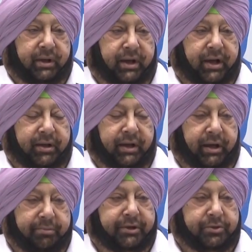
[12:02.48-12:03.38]
I'm
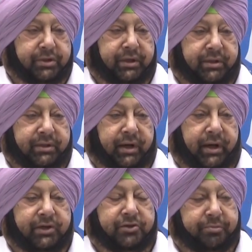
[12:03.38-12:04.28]
happy to see in the
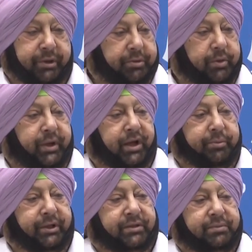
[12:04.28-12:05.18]
eyes of people when I
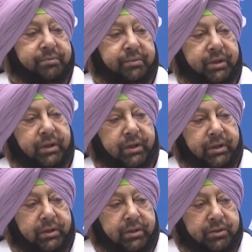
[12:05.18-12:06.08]
meet them.
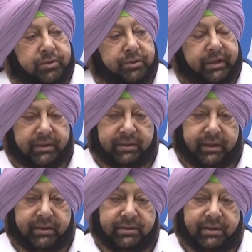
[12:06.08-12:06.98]
So these are
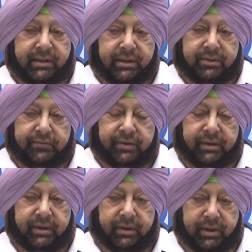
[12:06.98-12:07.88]
things that are,
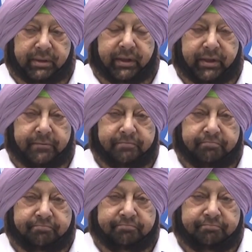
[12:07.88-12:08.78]
are there.
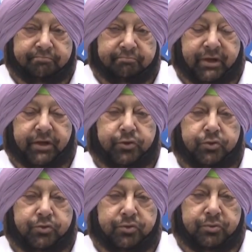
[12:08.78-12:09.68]
Now
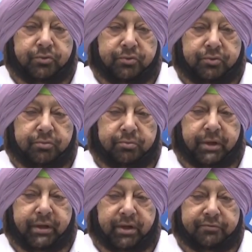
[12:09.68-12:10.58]
you,
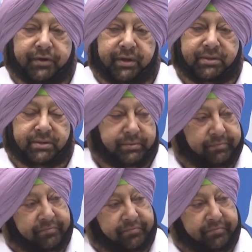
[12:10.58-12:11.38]
my young friends,